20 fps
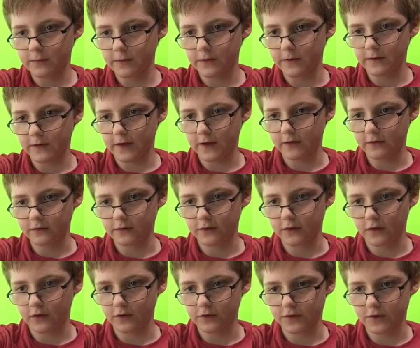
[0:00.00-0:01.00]
to put in the
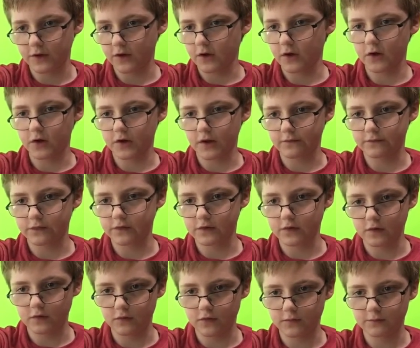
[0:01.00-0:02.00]
endoskeleton, all you have to
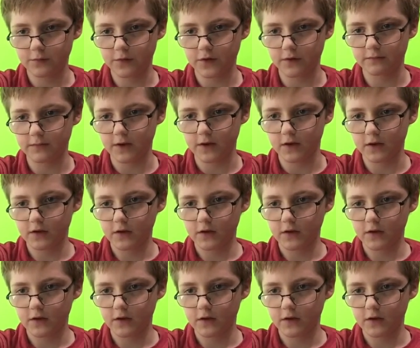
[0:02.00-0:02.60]
do is put it,